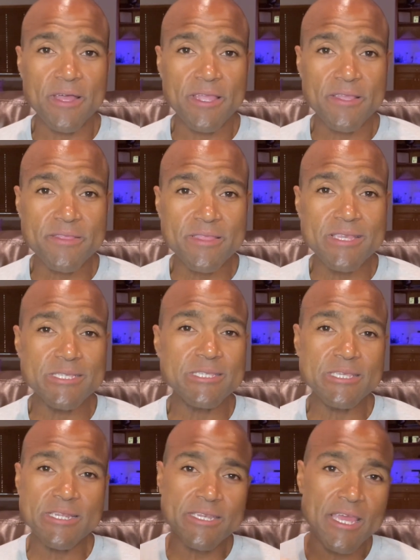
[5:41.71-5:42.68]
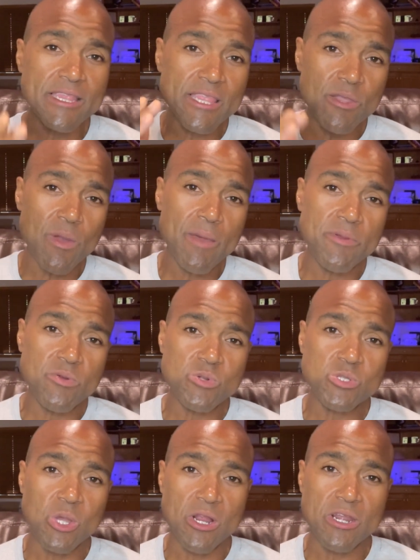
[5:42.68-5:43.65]
like this is a deadly weapon
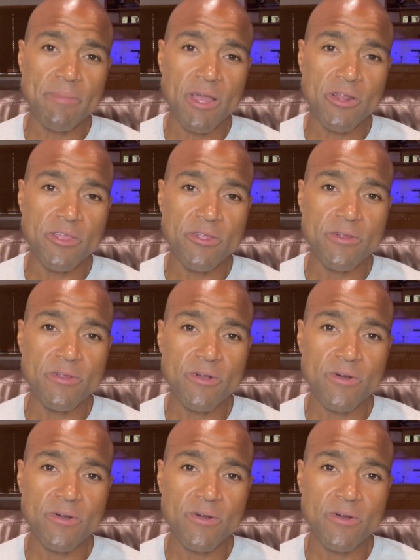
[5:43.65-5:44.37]
we're talking about here.